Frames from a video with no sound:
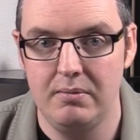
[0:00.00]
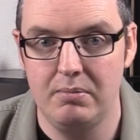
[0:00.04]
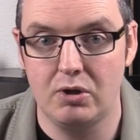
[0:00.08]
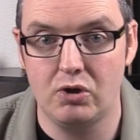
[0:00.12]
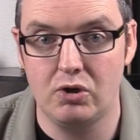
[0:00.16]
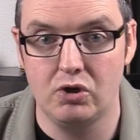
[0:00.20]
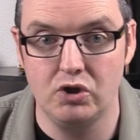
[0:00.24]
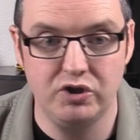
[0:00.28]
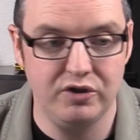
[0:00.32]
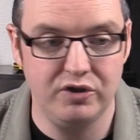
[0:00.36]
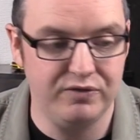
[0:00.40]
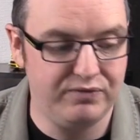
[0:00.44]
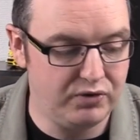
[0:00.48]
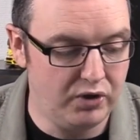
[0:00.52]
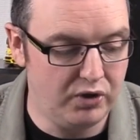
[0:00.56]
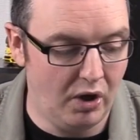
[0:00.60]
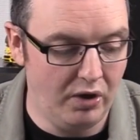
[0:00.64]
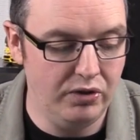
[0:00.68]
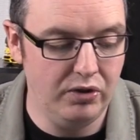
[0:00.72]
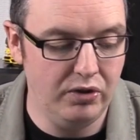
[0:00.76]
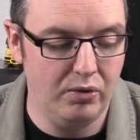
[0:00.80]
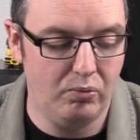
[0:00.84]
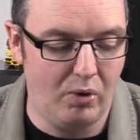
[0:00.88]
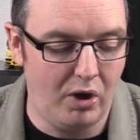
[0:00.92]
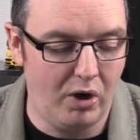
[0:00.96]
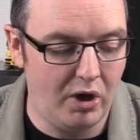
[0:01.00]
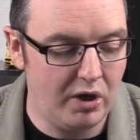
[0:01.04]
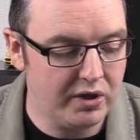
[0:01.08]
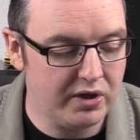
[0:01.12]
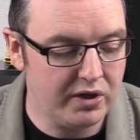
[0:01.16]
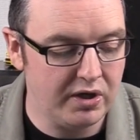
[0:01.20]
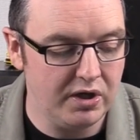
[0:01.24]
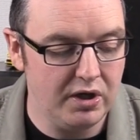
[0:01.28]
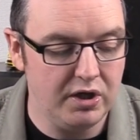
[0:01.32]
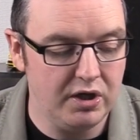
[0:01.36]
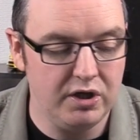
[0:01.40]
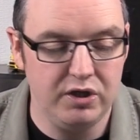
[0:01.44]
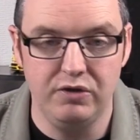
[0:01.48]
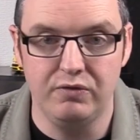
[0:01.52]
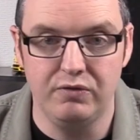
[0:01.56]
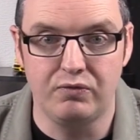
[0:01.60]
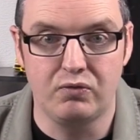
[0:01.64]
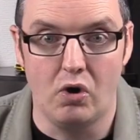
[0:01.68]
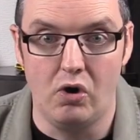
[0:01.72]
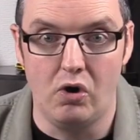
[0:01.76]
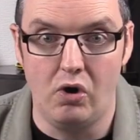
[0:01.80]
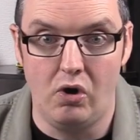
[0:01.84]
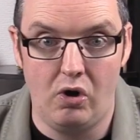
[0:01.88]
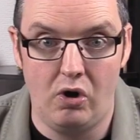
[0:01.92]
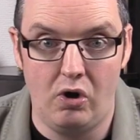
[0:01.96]
Because you've done the work,
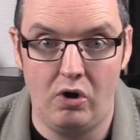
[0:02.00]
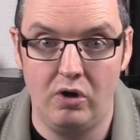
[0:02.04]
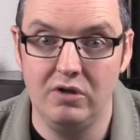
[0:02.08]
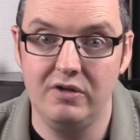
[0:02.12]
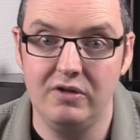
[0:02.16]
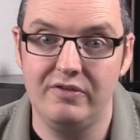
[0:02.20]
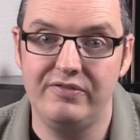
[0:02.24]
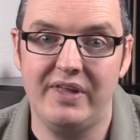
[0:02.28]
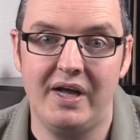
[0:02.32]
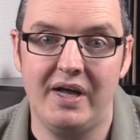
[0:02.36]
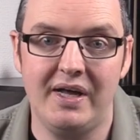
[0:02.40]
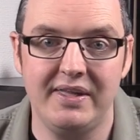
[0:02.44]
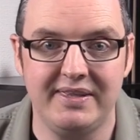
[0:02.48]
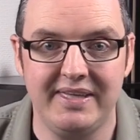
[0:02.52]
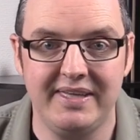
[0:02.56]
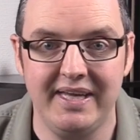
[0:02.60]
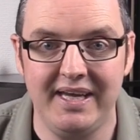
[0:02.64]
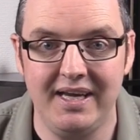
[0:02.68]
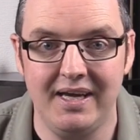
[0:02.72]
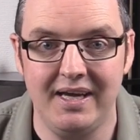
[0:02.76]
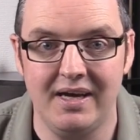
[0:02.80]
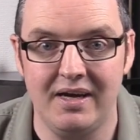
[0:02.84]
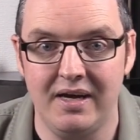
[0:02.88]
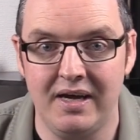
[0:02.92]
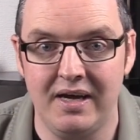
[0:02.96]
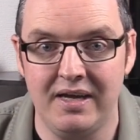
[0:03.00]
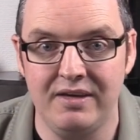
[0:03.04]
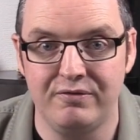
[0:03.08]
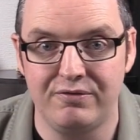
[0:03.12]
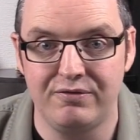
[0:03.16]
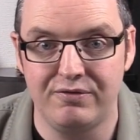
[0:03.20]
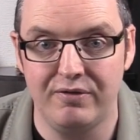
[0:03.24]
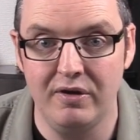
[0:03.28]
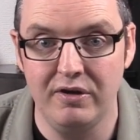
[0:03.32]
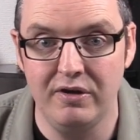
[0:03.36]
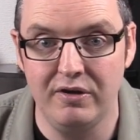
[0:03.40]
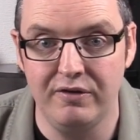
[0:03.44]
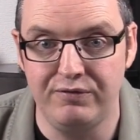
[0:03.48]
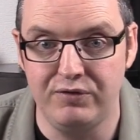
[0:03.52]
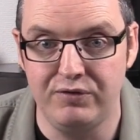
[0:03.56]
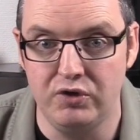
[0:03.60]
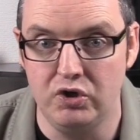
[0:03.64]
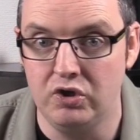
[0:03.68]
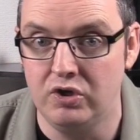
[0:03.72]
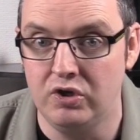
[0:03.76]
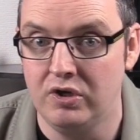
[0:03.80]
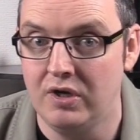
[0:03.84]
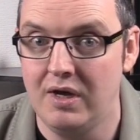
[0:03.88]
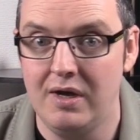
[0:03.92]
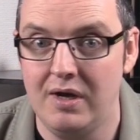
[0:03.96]
you've got all of that data in front of
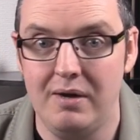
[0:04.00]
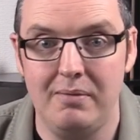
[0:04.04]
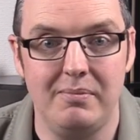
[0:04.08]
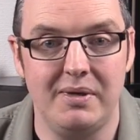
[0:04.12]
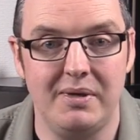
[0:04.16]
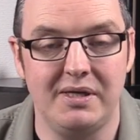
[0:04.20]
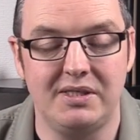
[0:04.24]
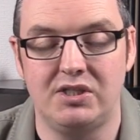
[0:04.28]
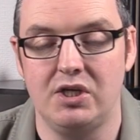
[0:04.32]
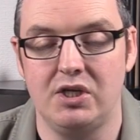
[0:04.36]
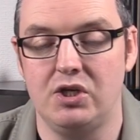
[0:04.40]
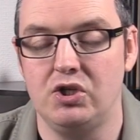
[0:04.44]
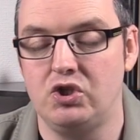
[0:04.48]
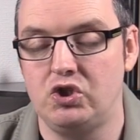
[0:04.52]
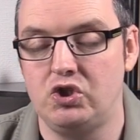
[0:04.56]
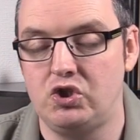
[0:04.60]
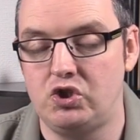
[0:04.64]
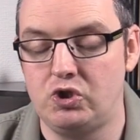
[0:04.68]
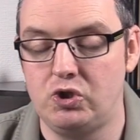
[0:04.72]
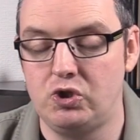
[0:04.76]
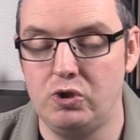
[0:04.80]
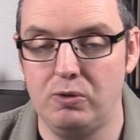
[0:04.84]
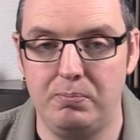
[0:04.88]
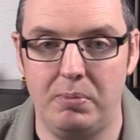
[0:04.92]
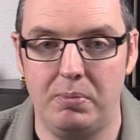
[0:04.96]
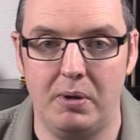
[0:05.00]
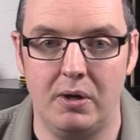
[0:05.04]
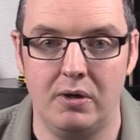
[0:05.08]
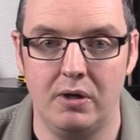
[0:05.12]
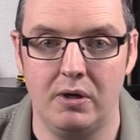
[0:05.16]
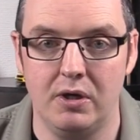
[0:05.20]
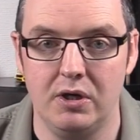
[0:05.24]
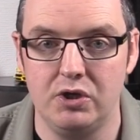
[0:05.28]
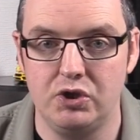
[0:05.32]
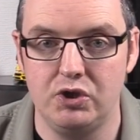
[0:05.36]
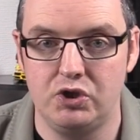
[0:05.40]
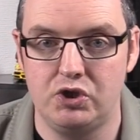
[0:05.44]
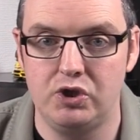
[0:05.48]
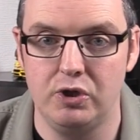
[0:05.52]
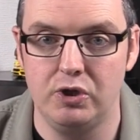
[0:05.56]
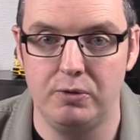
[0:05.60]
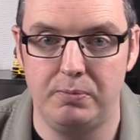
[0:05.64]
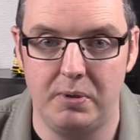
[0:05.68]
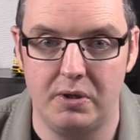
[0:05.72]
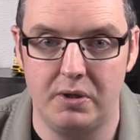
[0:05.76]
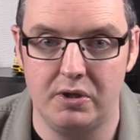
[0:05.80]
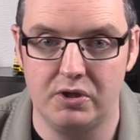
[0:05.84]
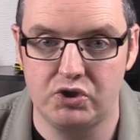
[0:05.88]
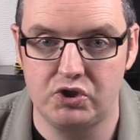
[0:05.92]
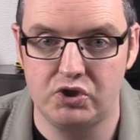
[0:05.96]
you, makes it super,
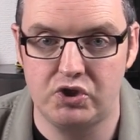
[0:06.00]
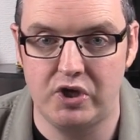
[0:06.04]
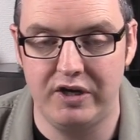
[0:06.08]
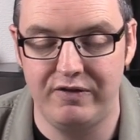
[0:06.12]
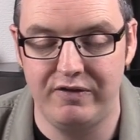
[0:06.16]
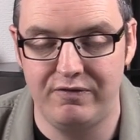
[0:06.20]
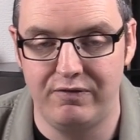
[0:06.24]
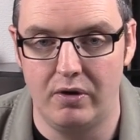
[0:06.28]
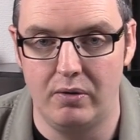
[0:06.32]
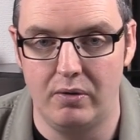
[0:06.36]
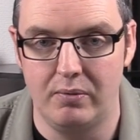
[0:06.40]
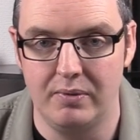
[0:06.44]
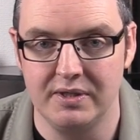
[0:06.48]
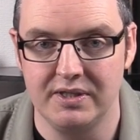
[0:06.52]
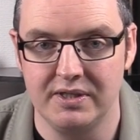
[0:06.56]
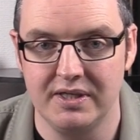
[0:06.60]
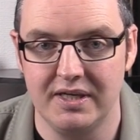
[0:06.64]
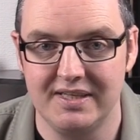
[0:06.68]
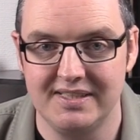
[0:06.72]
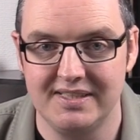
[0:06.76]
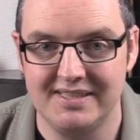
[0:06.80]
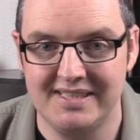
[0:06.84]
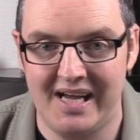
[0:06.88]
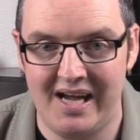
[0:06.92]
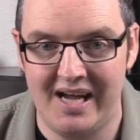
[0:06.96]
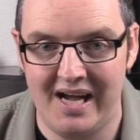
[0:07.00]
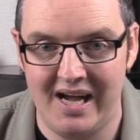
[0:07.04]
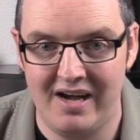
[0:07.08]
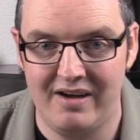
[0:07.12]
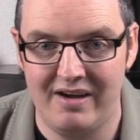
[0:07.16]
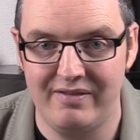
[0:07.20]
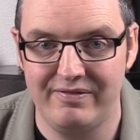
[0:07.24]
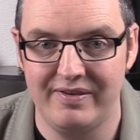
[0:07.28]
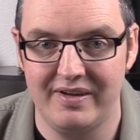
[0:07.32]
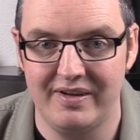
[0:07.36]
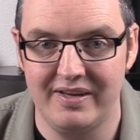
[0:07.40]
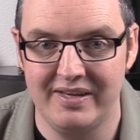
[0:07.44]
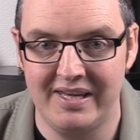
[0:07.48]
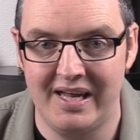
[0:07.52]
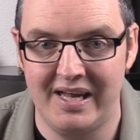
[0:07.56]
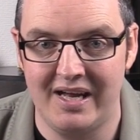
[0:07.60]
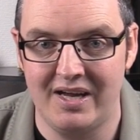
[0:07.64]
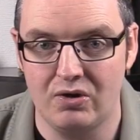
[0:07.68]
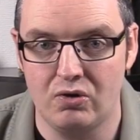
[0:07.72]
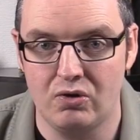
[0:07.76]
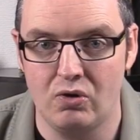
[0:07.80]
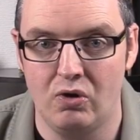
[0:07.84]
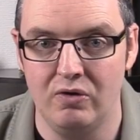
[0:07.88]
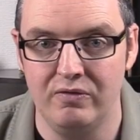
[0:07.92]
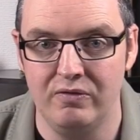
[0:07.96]
super straightforward to have
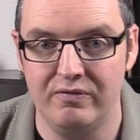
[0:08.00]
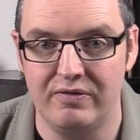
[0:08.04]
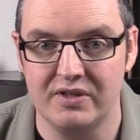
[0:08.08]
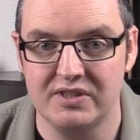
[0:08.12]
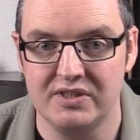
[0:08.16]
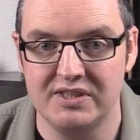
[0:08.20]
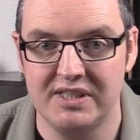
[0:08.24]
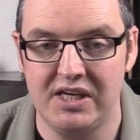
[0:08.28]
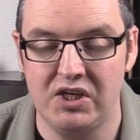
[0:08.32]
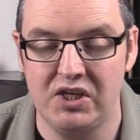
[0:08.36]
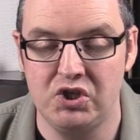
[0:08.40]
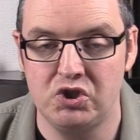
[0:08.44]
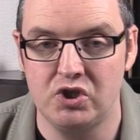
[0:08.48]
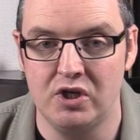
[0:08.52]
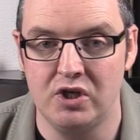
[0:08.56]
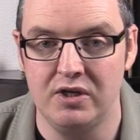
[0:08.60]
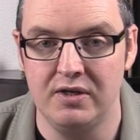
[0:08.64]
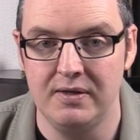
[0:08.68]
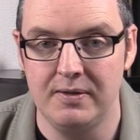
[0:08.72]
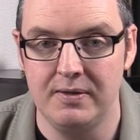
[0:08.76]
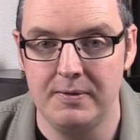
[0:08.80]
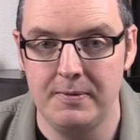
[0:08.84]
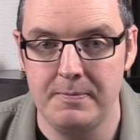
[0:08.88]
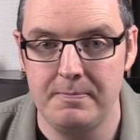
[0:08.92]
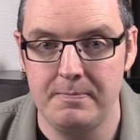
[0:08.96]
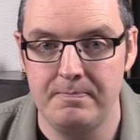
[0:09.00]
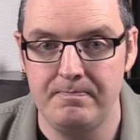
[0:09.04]
that conversation.